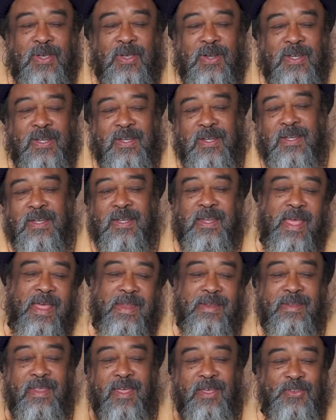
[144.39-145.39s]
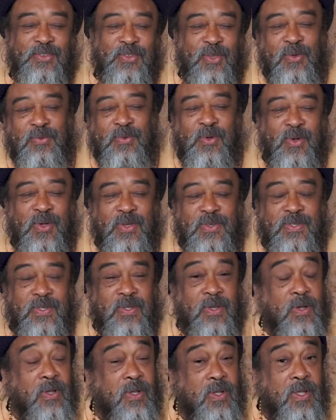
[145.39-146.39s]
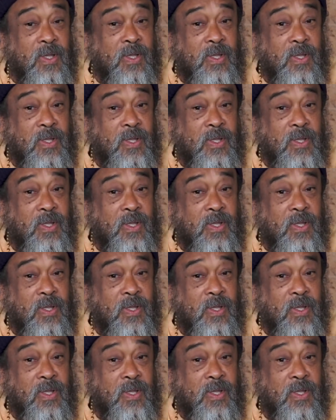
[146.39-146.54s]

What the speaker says: earlier than that, yes, of course, no.